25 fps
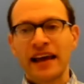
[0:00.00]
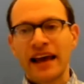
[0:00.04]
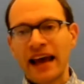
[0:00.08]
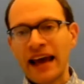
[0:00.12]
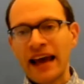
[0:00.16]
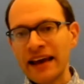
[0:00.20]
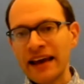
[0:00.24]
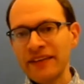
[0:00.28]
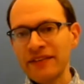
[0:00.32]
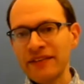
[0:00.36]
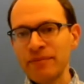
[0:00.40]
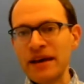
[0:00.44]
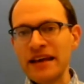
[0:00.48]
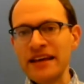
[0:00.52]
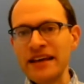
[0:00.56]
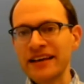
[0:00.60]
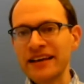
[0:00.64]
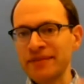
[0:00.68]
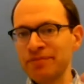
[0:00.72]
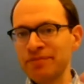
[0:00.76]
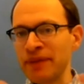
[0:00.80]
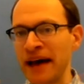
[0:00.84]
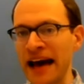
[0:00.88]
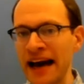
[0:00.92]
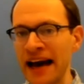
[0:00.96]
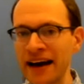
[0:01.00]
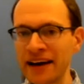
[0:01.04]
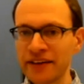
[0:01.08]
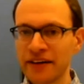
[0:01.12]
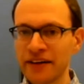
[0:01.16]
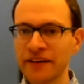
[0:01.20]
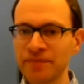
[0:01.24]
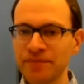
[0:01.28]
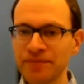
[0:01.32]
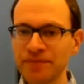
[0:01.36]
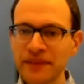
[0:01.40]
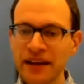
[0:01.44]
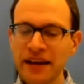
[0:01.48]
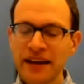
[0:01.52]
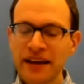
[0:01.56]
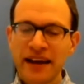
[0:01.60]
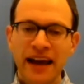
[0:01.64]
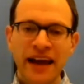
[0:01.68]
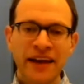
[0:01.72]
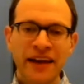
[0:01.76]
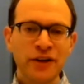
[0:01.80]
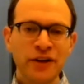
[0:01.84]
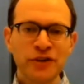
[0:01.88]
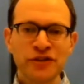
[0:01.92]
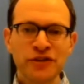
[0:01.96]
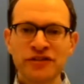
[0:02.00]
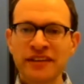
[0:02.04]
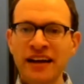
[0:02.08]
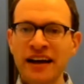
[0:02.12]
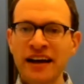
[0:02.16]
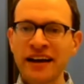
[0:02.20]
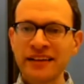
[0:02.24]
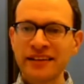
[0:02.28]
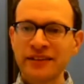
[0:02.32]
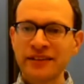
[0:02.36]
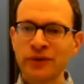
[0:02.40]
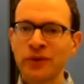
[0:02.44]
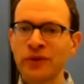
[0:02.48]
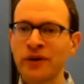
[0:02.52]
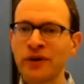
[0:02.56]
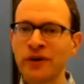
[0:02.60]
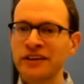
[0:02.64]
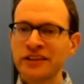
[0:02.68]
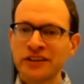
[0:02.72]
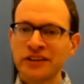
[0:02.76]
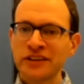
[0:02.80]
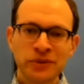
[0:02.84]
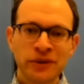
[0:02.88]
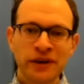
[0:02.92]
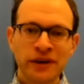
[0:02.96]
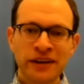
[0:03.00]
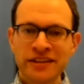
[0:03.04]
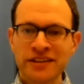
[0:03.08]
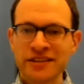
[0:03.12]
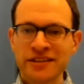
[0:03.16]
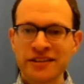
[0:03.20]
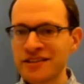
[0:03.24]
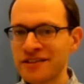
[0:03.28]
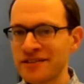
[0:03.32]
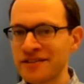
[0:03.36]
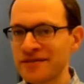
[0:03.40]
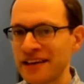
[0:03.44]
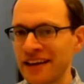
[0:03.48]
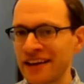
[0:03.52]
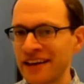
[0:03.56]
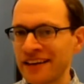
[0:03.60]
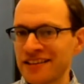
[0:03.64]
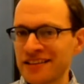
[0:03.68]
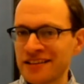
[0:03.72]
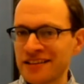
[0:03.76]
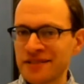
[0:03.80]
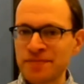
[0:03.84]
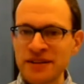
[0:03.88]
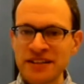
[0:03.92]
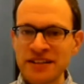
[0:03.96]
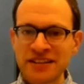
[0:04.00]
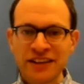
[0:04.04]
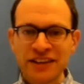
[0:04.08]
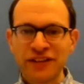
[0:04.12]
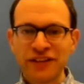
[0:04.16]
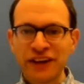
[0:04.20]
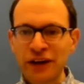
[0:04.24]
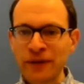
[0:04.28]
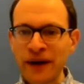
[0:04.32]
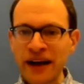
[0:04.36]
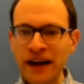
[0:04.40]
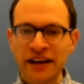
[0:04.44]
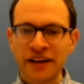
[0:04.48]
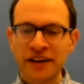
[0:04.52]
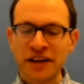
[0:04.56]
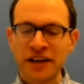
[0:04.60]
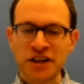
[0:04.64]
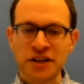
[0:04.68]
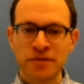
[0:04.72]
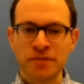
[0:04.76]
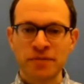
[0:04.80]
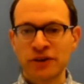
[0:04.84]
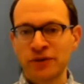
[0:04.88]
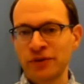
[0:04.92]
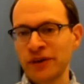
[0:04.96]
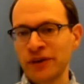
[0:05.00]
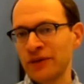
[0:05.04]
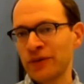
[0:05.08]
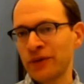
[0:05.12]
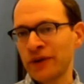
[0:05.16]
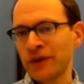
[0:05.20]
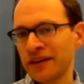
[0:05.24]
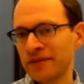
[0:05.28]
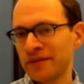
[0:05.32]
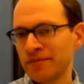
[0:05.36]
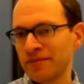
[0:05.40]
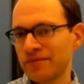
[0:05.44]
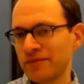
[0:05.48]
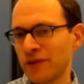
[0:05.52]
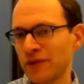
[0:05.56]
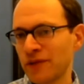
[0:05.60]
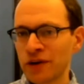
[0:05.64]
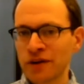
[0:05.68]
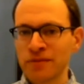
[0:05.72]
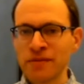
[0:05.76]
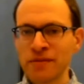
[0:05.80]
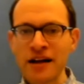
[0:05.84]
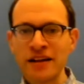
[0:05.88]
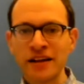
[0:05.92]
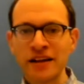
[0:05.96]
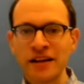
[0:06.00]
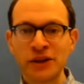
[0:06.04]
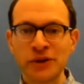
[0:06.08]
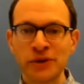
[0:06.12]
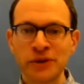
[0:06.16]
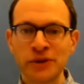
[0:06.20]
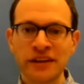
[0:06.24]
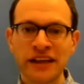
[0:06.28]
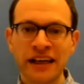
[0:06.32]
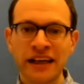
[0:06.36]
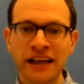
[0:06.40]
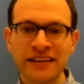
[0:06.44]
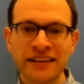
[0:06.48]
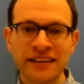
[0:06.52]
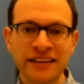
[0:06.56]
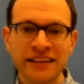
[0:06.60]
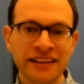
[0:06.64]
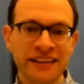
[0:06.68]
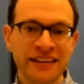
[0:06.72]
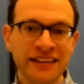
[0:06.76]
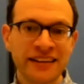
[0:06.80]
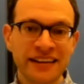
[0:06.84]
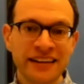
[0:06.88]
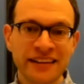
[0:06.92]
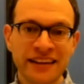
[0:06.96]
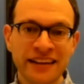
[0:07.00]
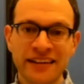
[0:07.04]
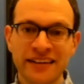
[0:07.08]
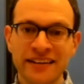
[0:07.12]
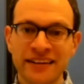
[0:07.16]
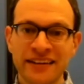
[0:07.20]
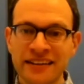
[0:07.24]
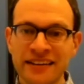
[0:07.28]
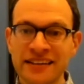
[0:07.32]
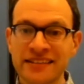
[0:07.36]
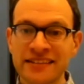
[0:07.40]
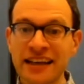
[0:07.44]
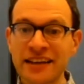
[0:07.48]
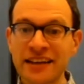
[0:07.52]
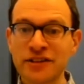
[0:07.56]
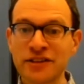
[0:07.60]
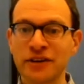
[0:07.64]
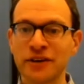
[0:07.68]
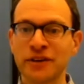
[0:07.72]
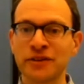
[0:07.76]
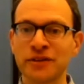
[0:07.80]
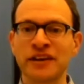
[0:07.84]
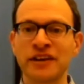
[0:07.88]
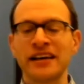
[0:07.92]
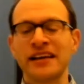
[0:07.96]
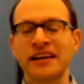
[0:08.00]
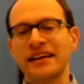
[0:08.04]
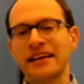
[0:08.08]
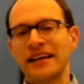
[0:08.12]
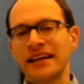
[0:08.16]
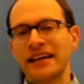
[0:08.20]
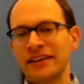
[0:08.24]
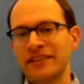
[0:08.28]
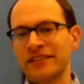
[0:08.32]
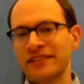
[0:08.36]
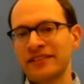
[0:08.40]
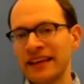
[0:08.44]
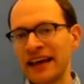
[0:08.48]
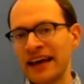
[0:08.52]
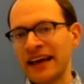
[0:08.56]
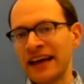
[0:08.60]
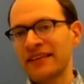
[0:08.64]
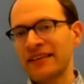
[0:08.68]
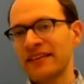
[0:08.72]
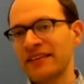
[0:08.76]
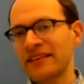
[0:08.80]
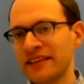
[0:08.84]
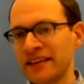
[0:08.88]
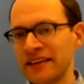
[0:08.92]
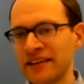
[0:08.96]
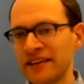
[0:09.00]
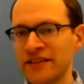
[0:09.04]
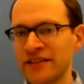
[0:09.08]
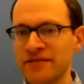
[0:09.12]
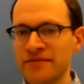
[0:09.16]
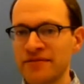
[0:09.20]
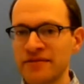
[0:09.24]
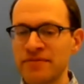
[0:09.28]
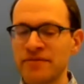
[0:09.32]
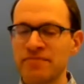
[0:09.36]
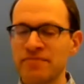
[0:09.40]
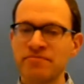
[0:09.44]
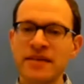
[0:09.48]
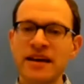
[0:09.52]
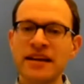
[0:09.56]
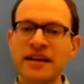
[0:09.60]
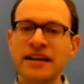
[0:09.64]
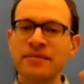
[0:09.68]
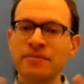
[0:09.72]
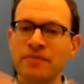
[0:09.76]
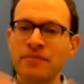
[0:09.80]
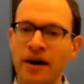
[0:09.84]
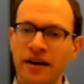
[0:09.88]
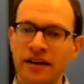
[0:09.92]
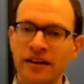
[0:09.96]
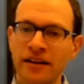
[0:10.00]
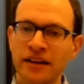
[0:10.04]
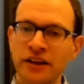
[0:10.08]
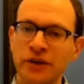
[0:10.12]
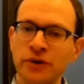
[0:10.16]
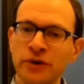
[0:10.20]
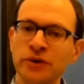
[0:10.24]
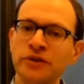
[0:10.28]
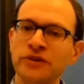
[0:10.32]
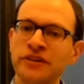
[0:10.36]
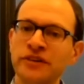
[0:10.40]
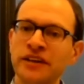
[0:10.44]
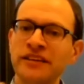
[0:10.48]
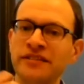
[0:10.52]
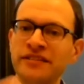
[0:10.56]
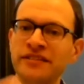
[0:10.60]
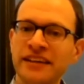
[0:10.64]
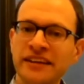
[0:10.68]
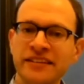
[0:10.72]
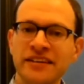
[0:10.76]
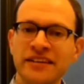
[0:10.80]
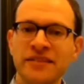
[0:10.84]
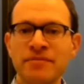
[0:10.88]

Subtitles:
and make a pattern. and there's not one-to-one specific recognition between one odor molecule and the sensors. It's that there's many molecules, they stick to